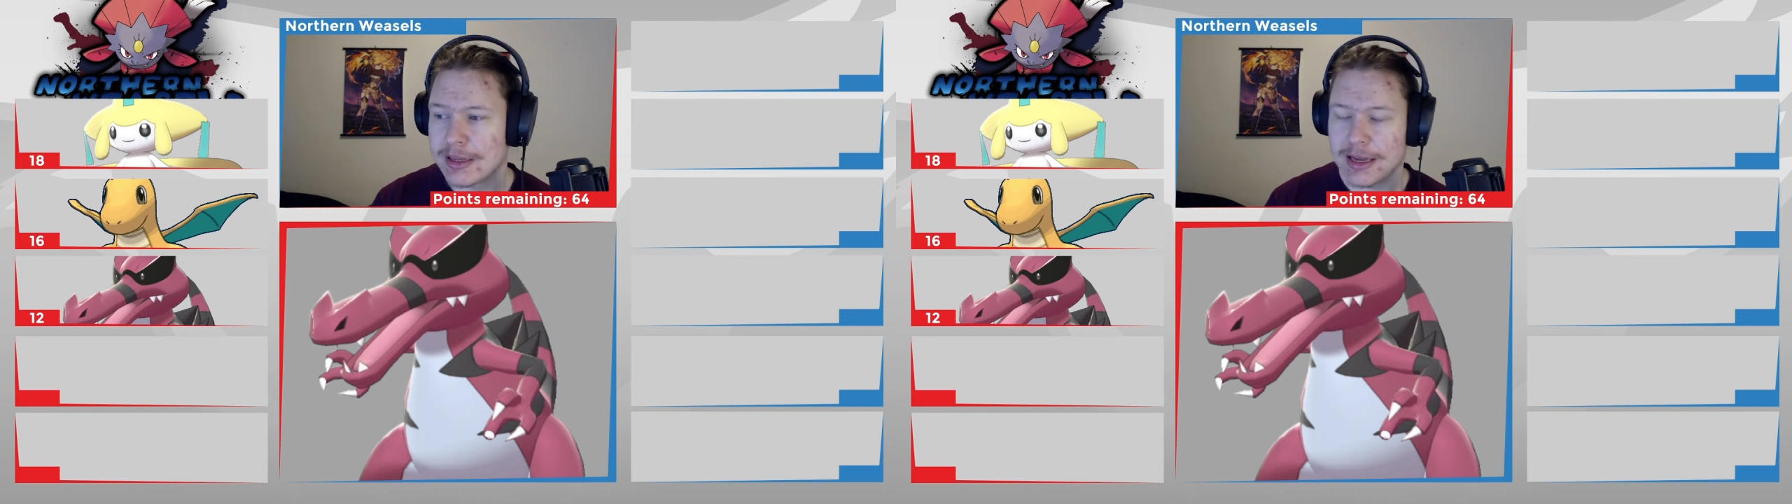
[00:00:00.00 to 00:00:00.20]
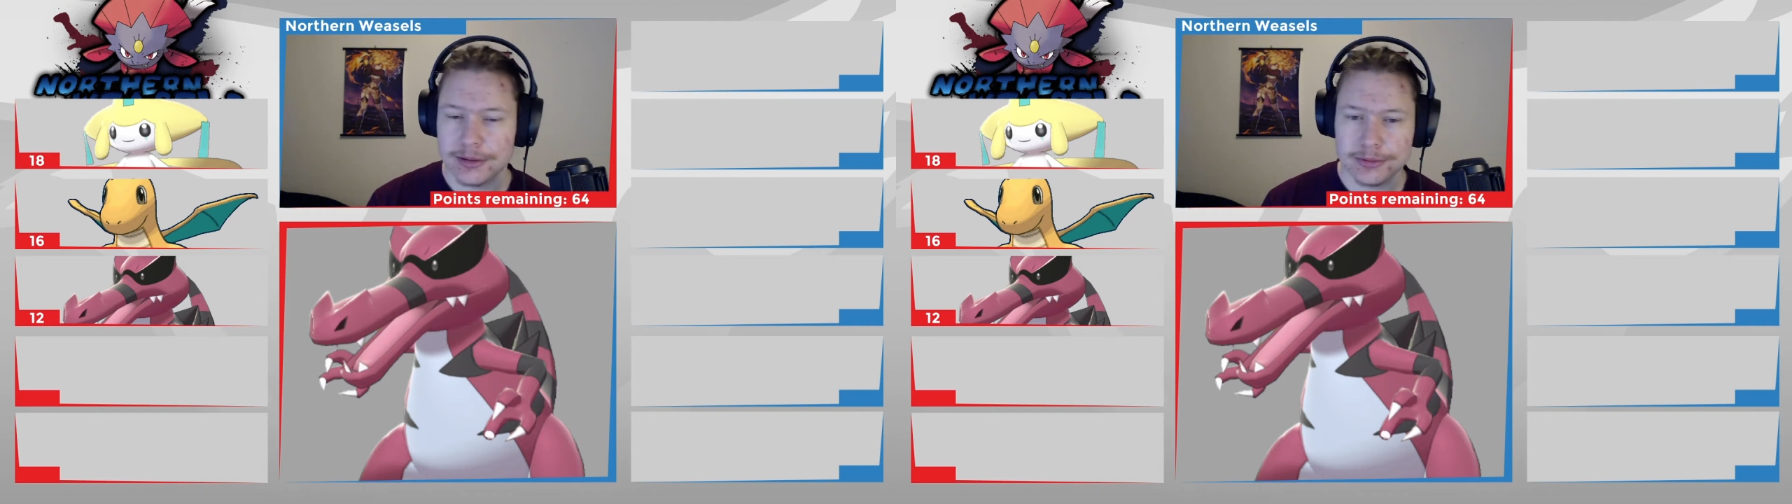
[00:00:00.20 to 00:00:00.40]

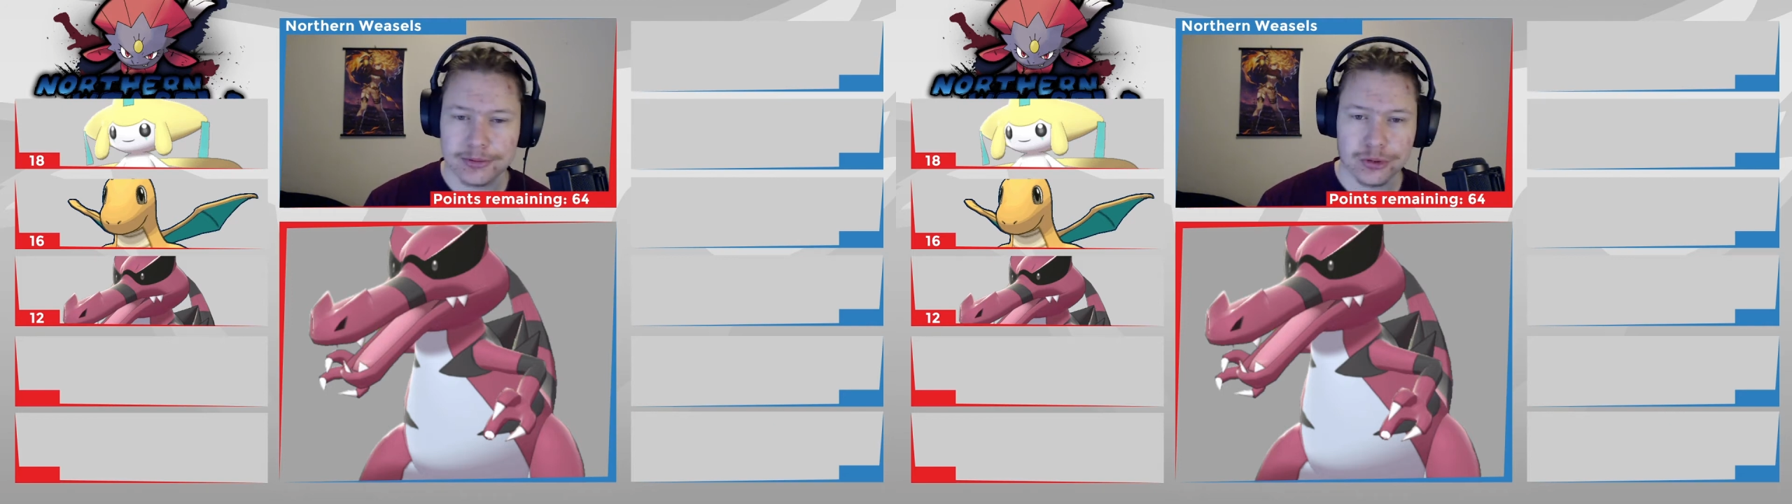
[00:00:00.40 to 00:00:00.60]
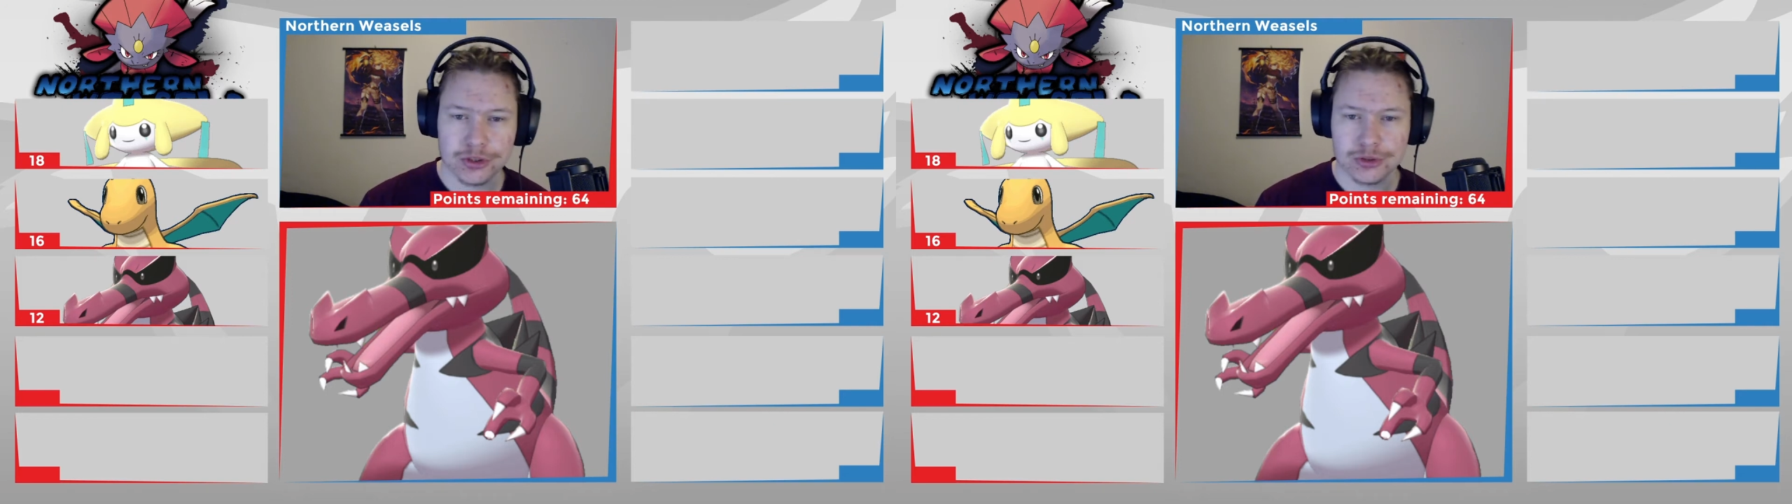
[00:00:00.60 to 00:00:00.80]
And of
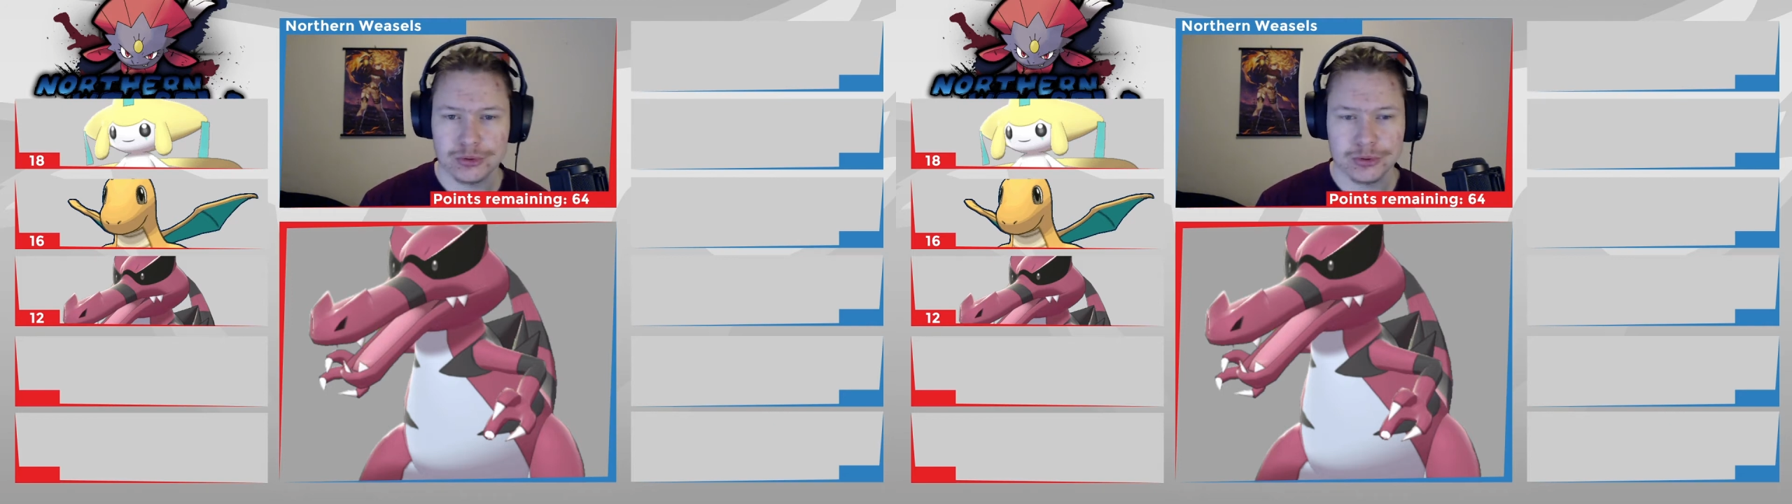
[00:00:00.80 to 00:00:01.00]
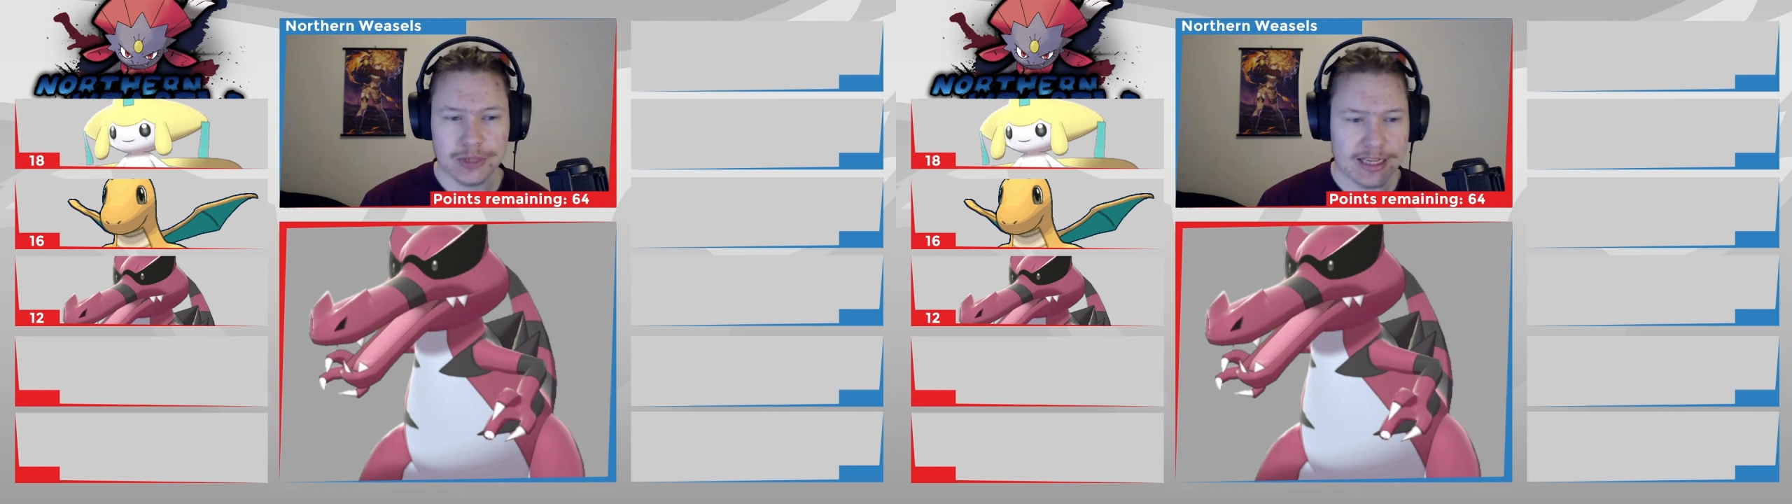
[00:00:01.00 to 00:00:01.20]
course,
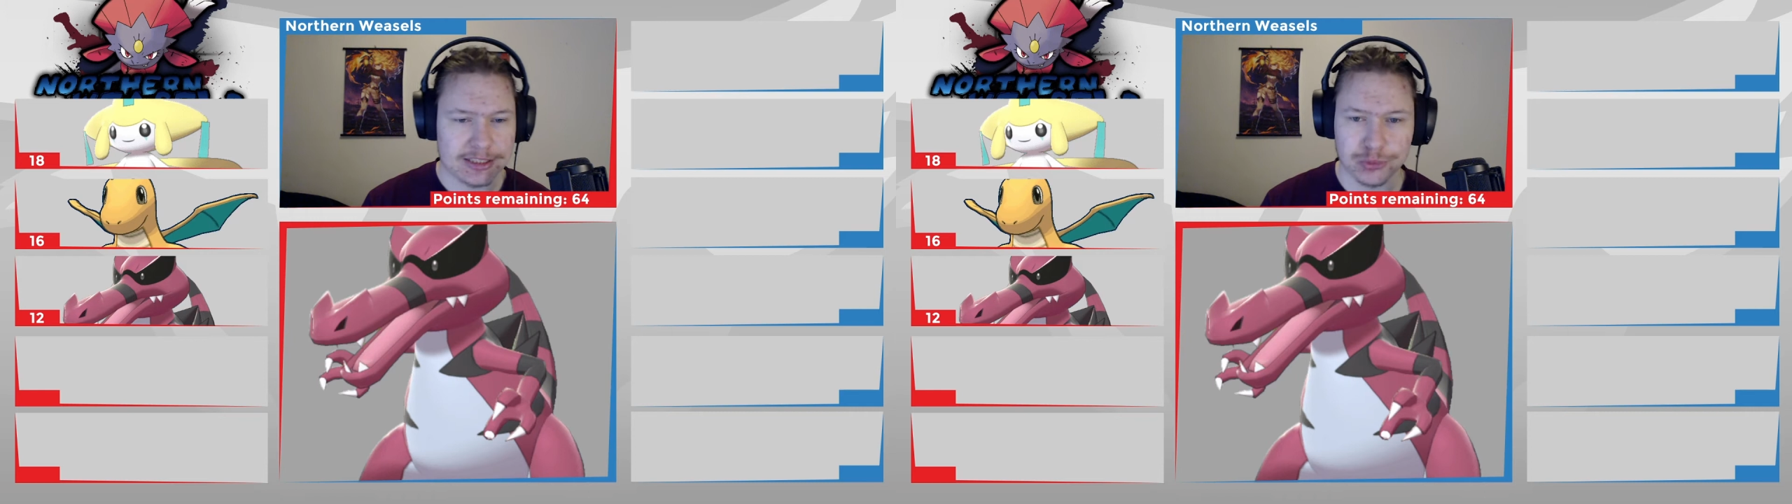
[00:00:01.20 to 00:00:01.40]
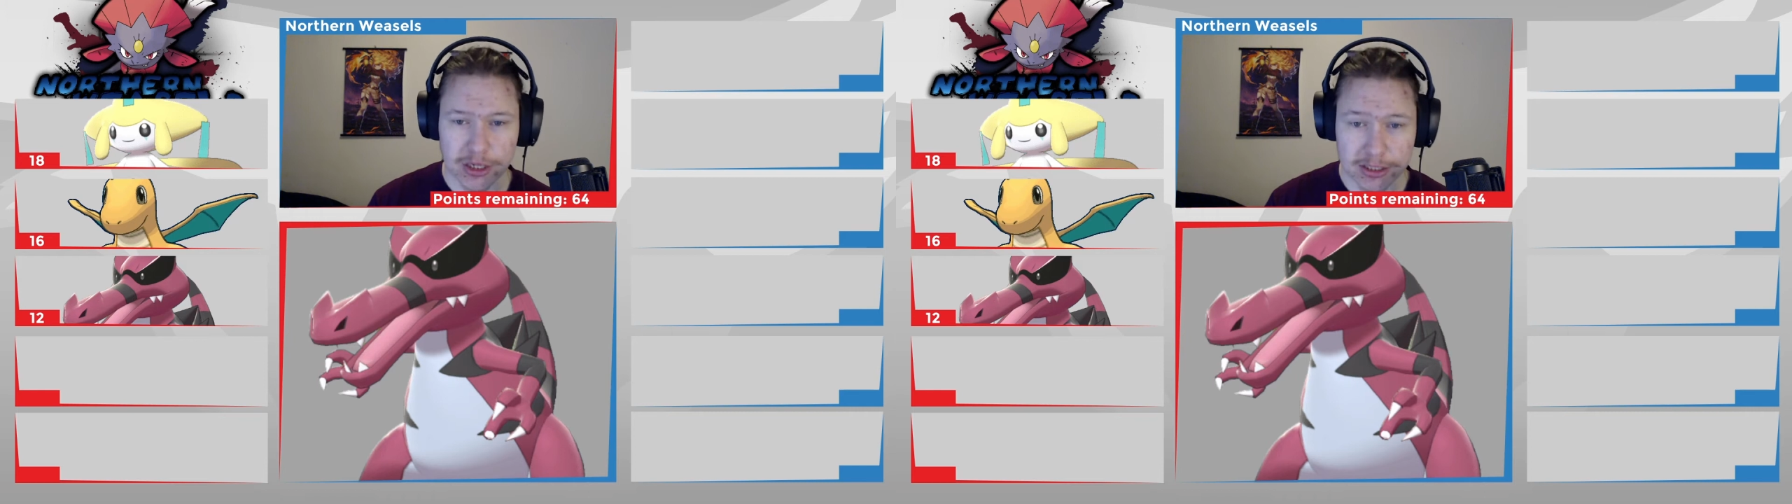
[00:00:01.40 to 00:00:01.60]
Krug
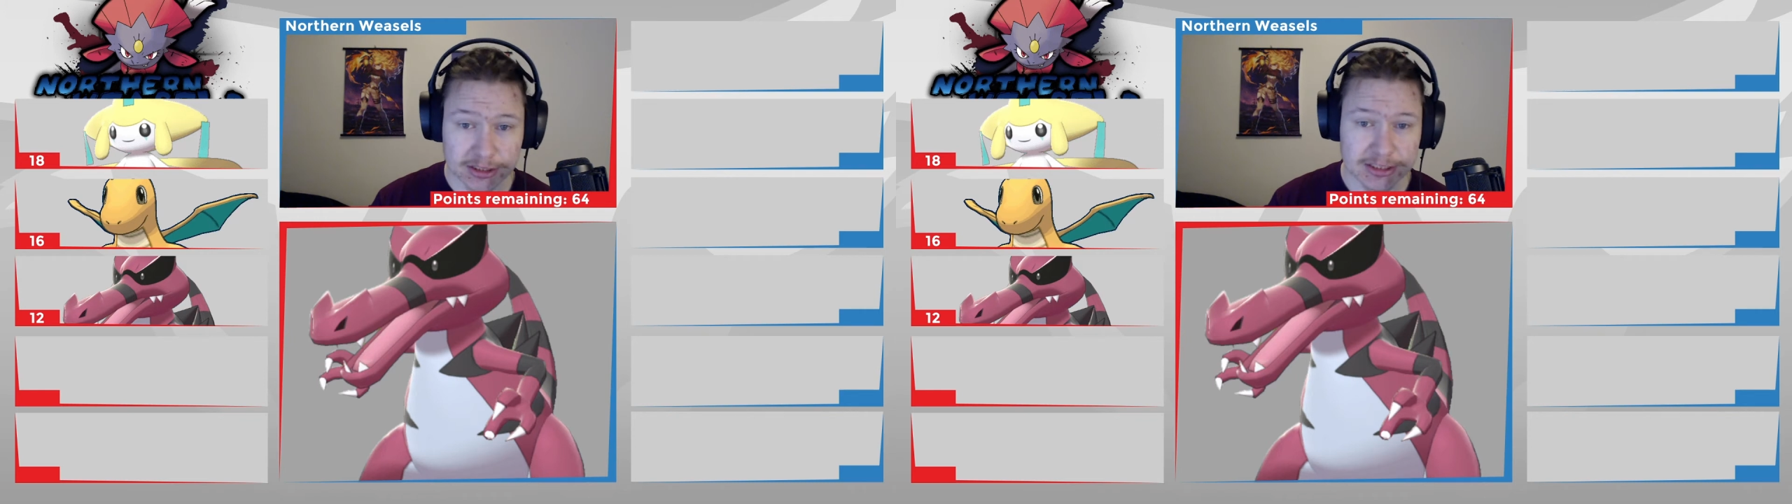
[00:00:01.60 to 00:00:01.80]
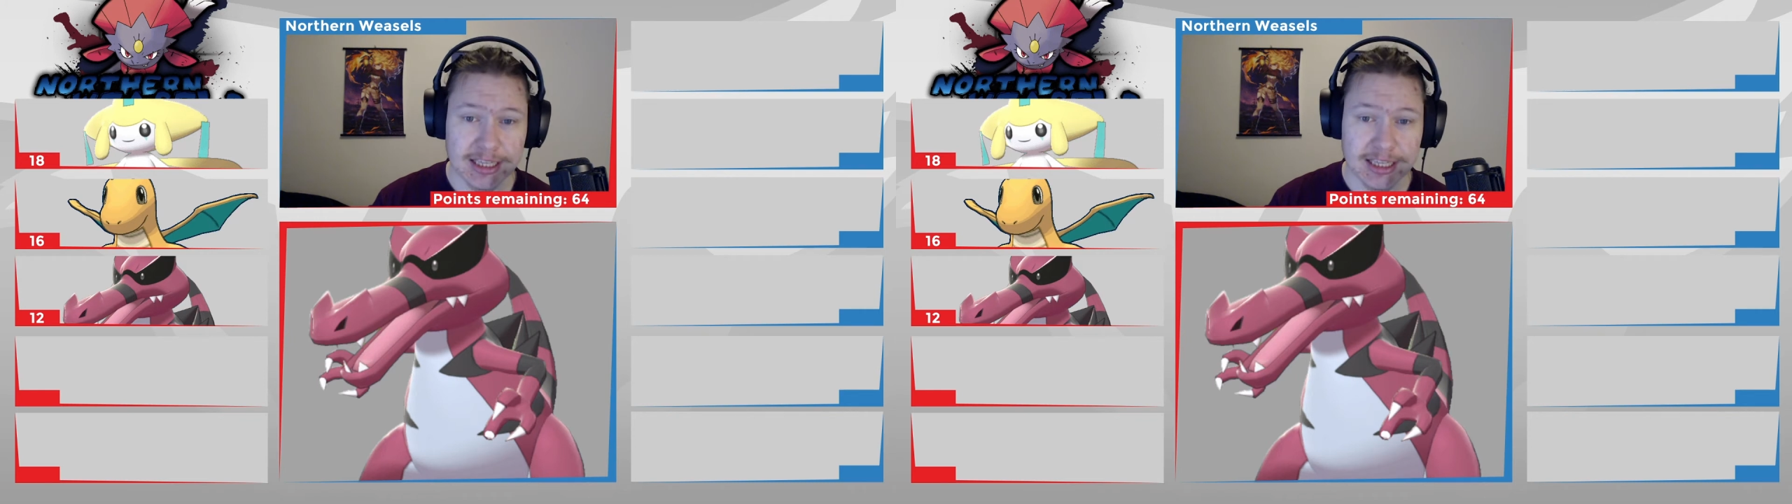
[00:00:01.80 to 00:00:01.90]
has rocks,